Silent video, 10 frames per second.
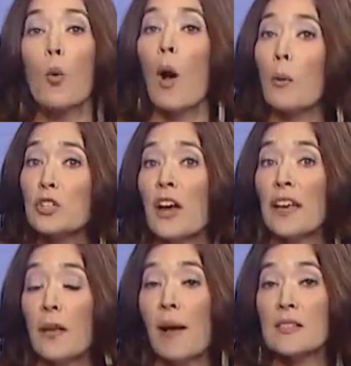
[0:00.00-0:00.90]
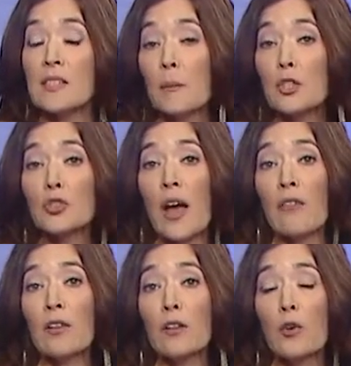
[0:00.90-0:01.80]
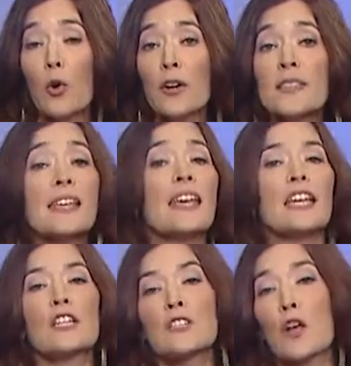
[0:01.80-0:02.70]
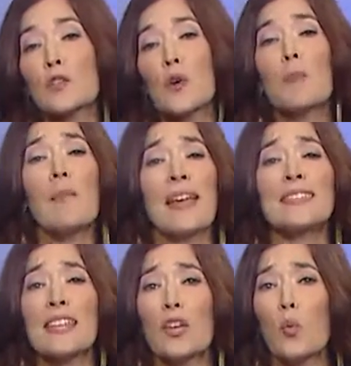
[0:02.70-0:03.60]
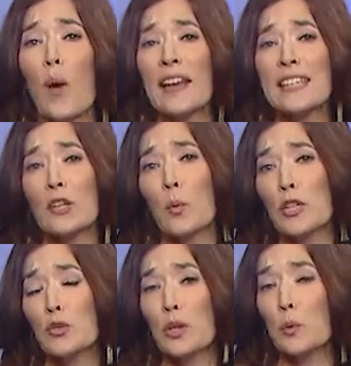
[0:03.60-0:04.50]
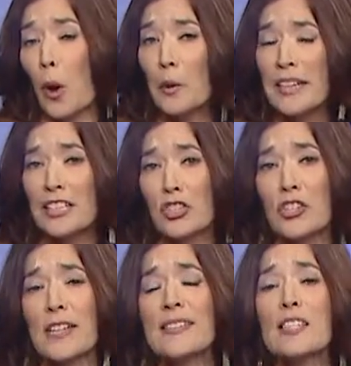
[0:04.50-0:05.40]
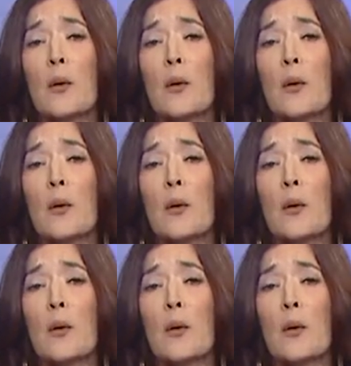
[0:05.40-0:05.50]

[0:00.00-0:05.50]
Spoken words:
While we're talking about summer travel, of course, it is also amazing in wet and wintry road conditions.